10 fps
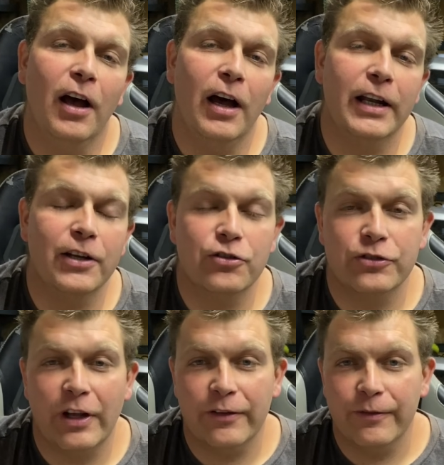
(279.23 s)
and it just
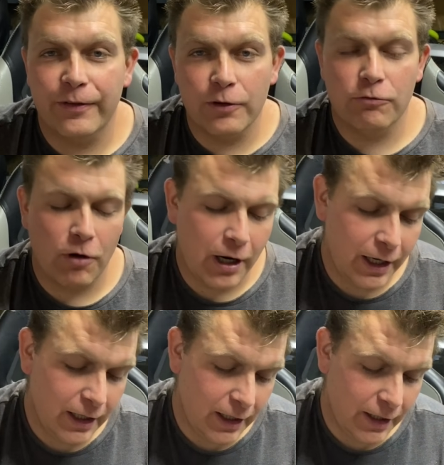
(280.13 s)
doesn't feel right.
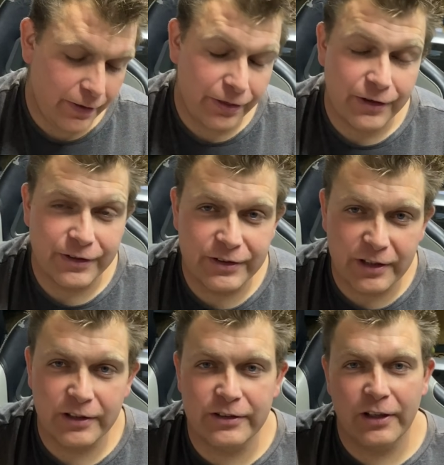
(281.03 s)
The
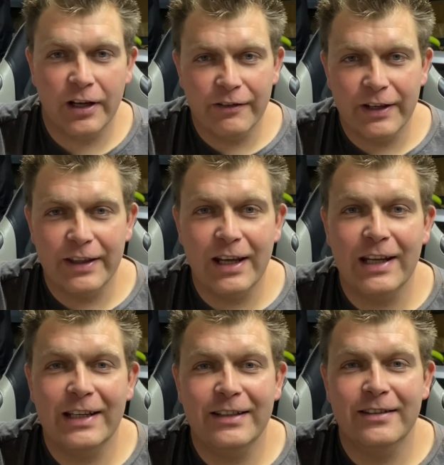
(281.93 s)
sud side of it, there
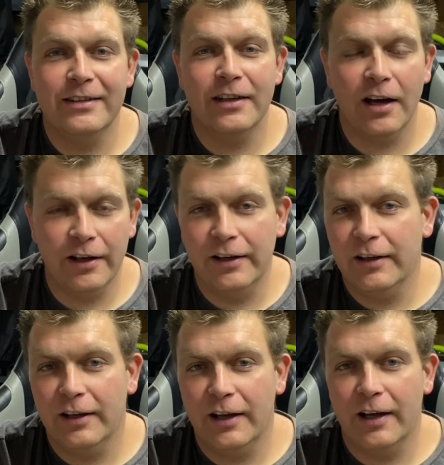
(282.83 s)
is none.
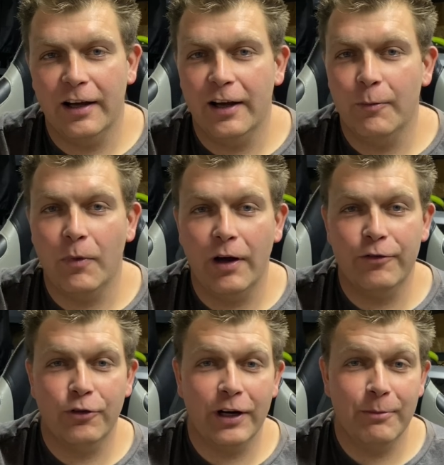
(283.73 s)
I've
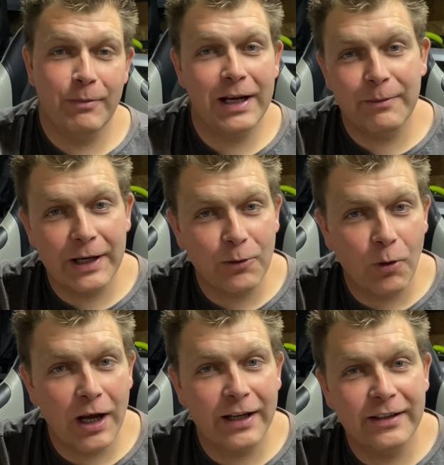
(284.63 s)
tried it many, many
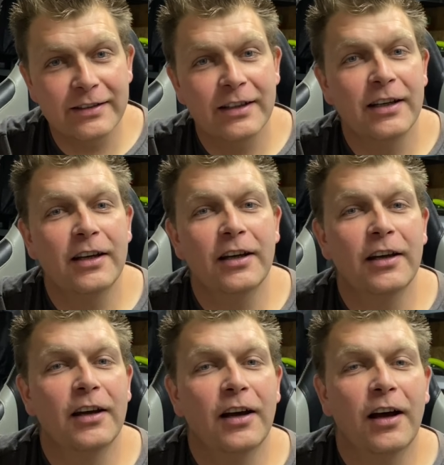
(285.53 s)
ways.
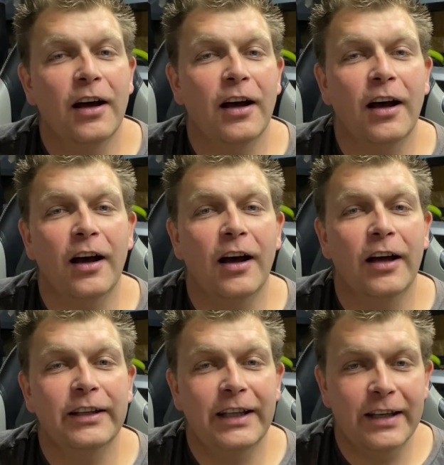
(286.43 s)

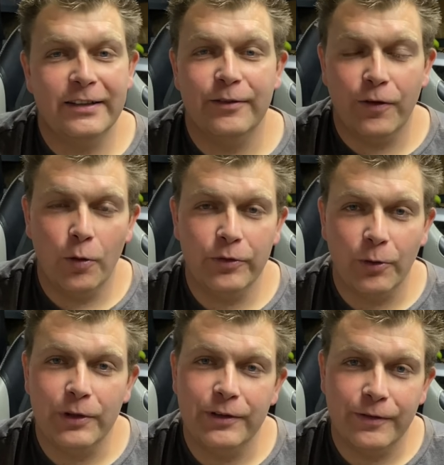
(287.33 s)
Yes, it foams up
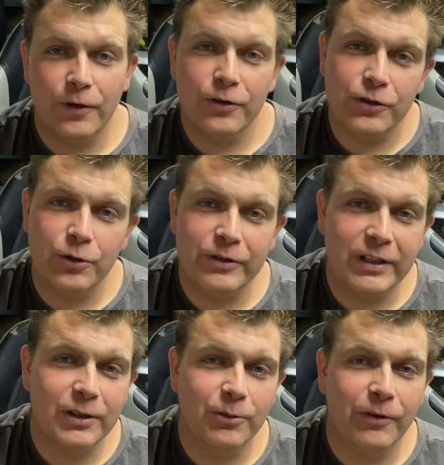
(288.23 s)
when you first use
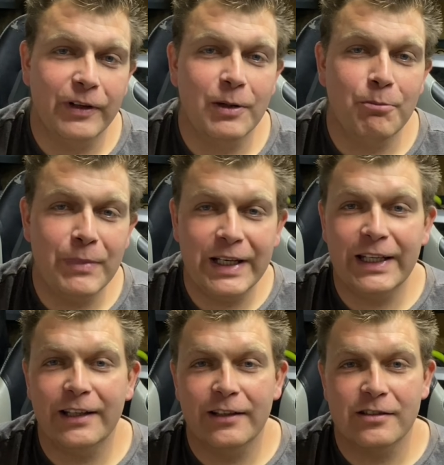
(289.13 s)
it. Within a
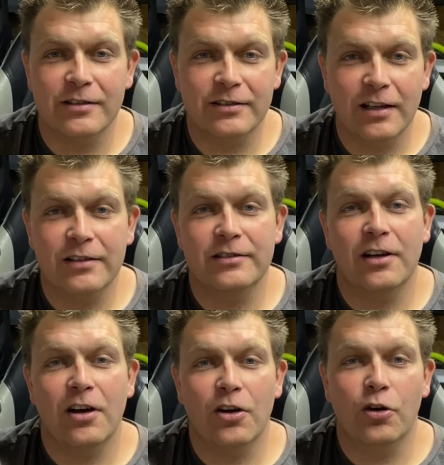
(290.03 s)
minute, the suds
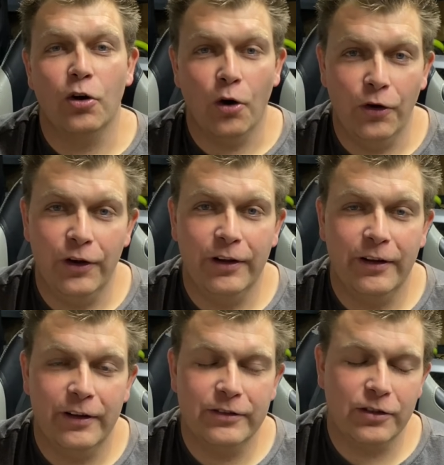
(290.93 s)
are gone.
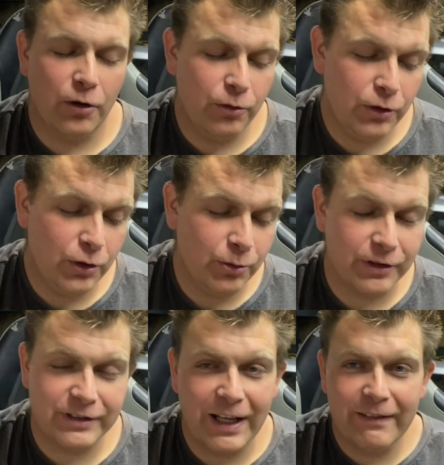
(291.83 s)
So you are
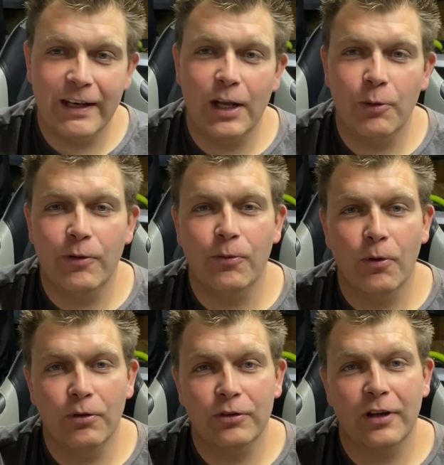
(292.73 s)
standing there with
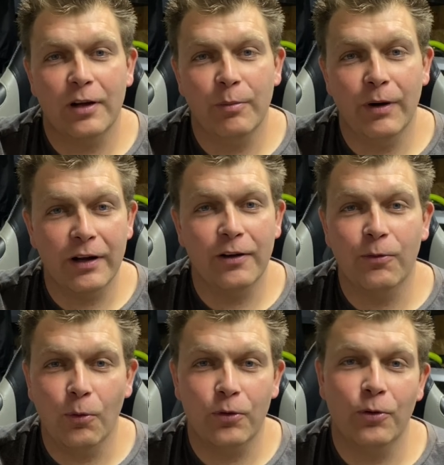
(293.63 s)
what looks like a bucket of
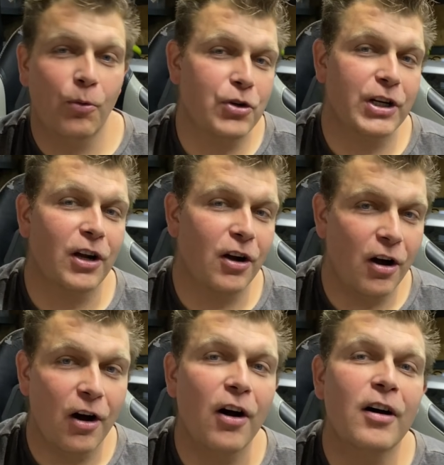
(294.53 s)
water washing a
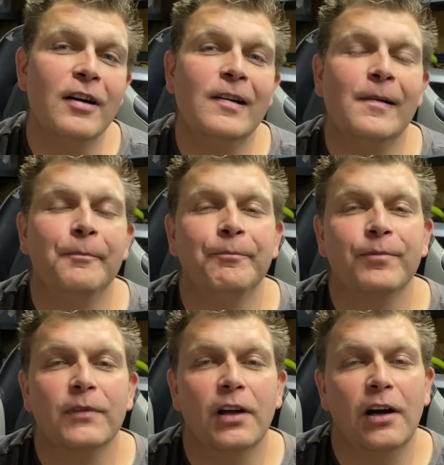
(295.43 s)
car.
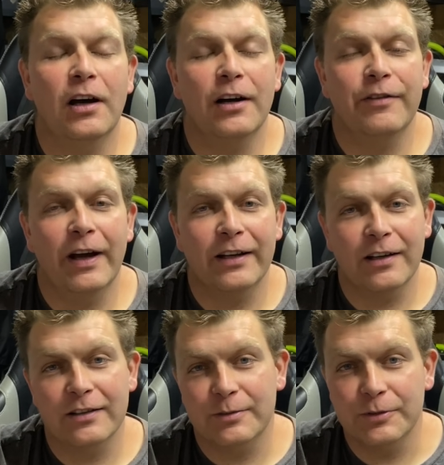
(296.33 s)
I've had
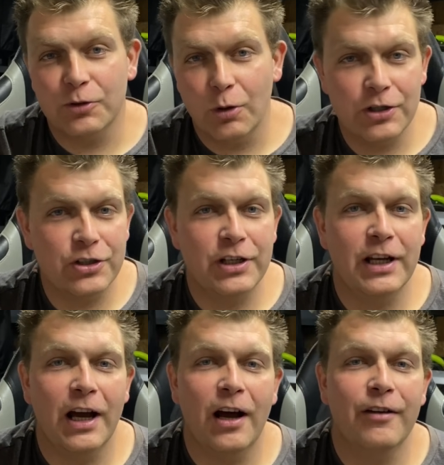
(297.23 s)
customers question
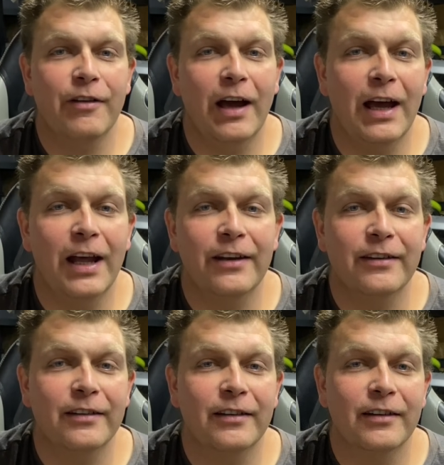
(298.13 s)
it. I've had
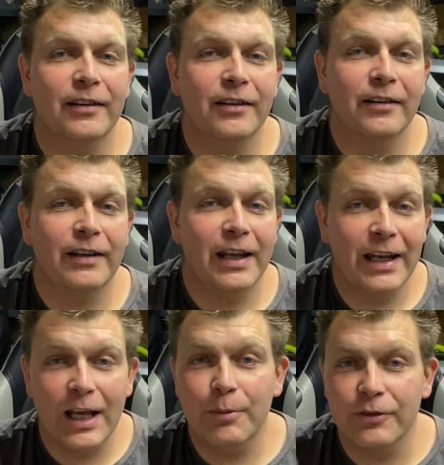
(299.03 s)
their
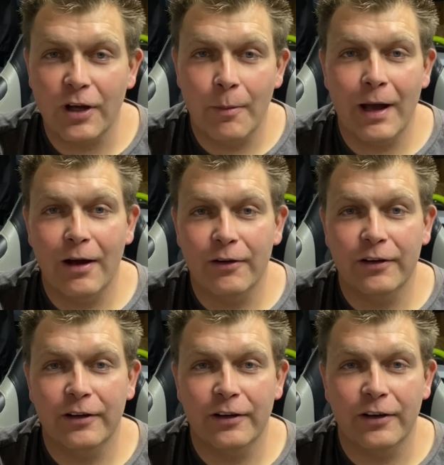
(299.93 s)
neighbors come out,
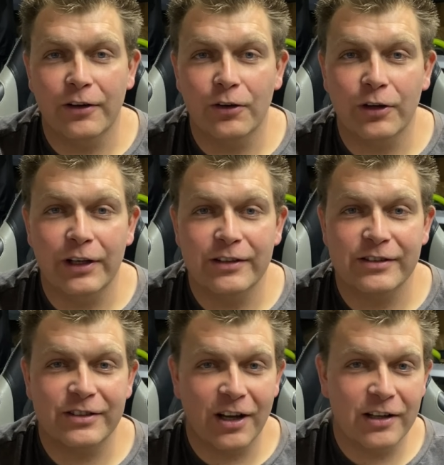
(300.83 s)
and look in
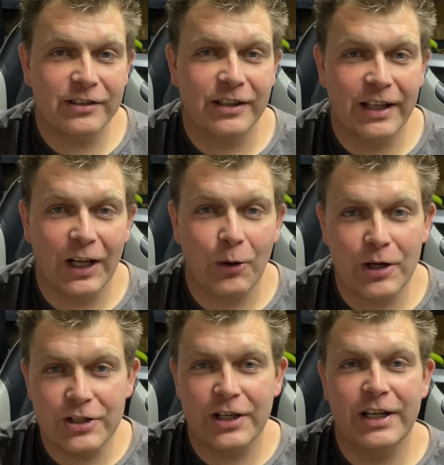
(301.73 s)
disgust and then
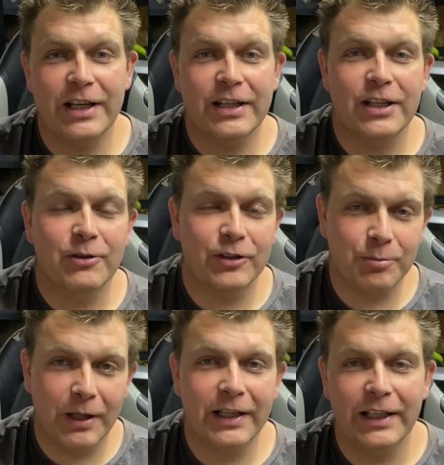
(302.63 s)
question it, and then you
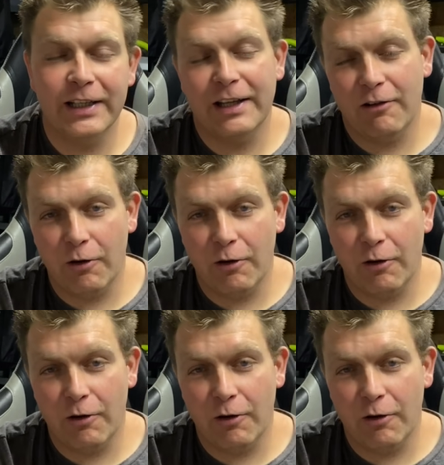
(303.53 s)
explain it and they're